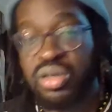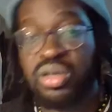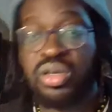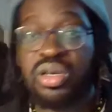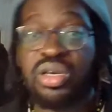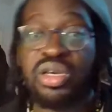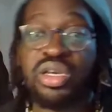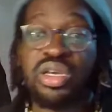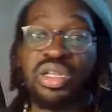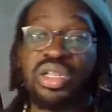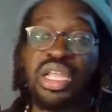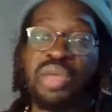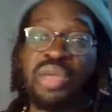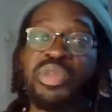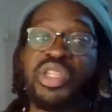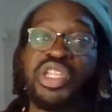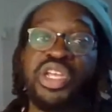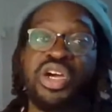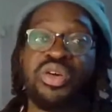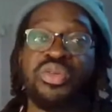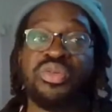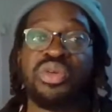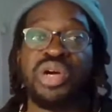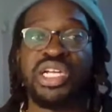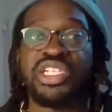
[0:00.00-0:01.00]
Let me
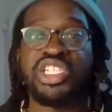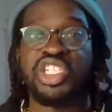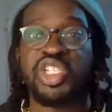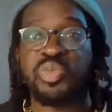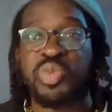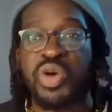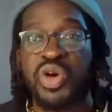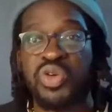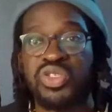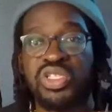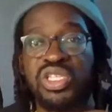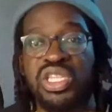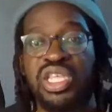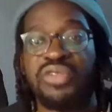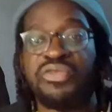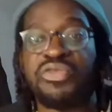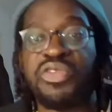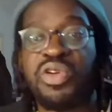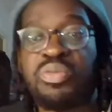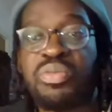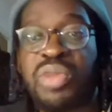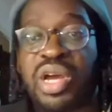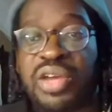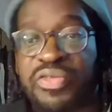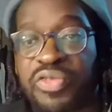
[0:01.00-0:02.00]
know. I just posted it
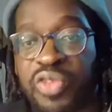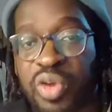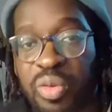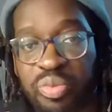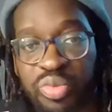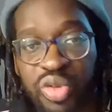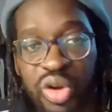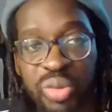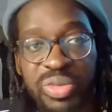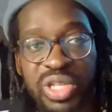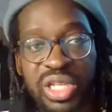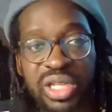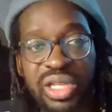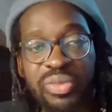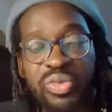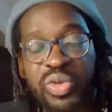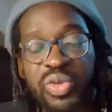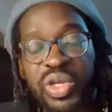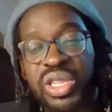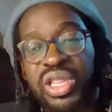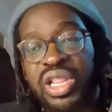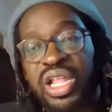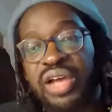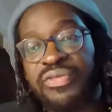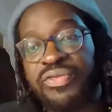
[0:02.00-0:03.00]
from my From Bromley Live
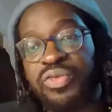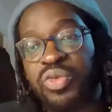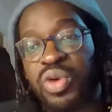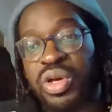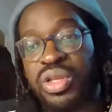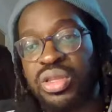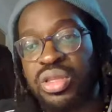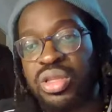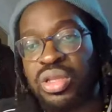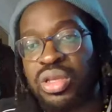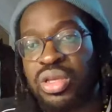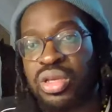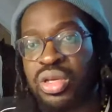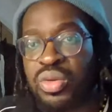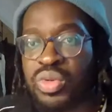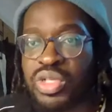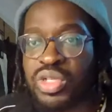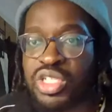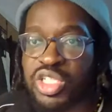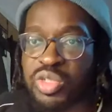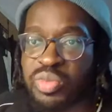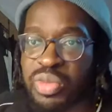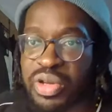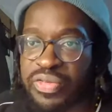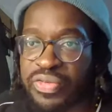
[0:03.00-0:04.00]
With Loved One,
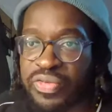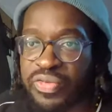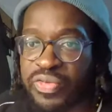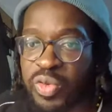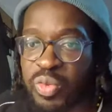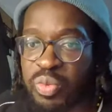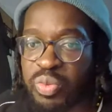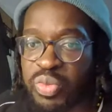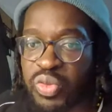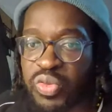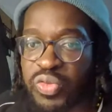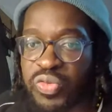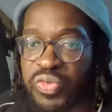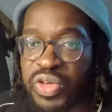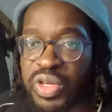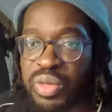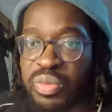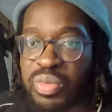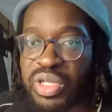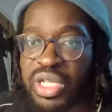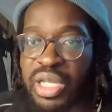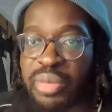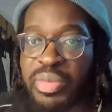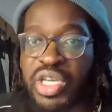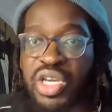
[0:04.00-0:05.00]
which is my football thing,
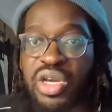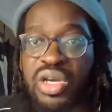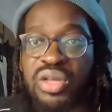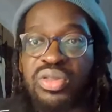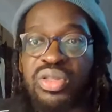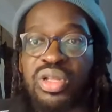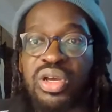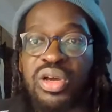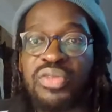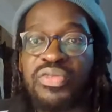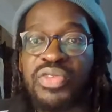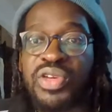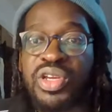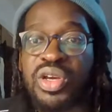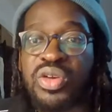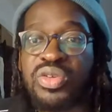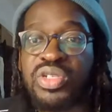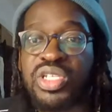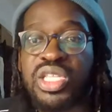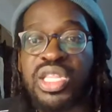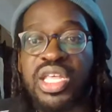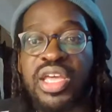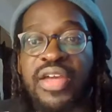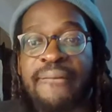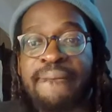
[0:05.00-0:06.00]
but let me go and know if it
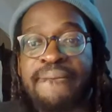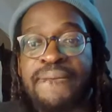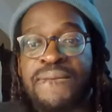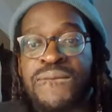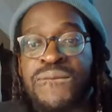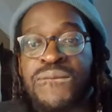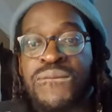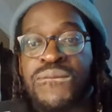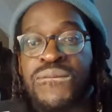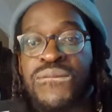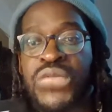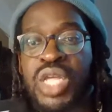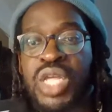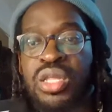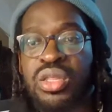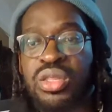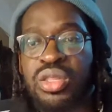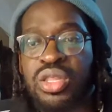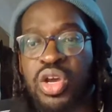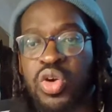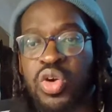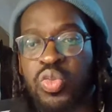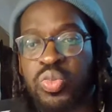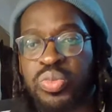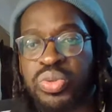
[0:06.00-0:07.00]
goes in there.
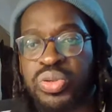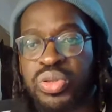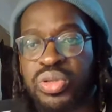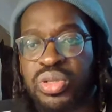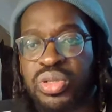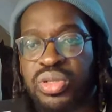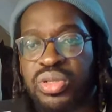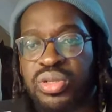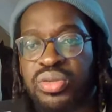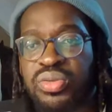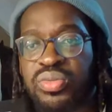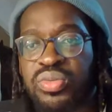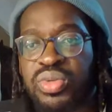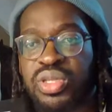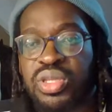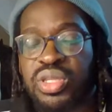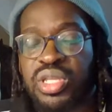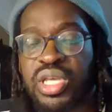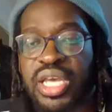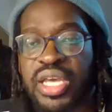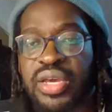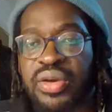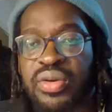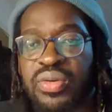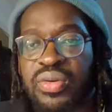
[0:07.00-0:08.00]
Nope. What
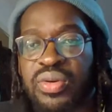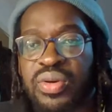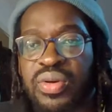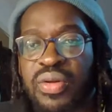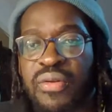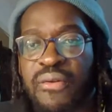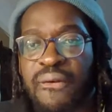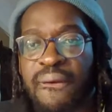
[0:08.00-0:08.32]
the hell?